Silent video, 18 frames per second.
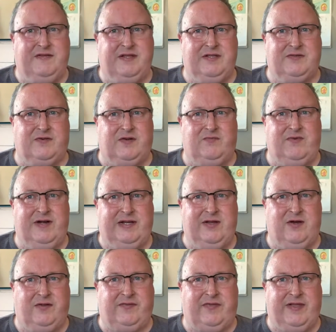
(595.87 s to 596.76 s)
There's really
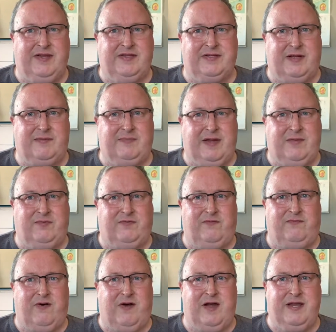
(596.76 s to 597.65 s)
odd things like people
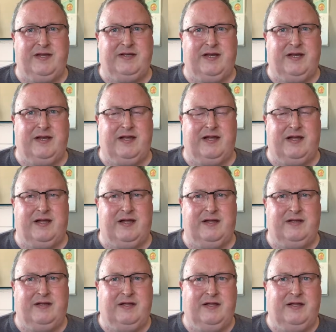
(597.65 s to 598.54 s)
finding uh,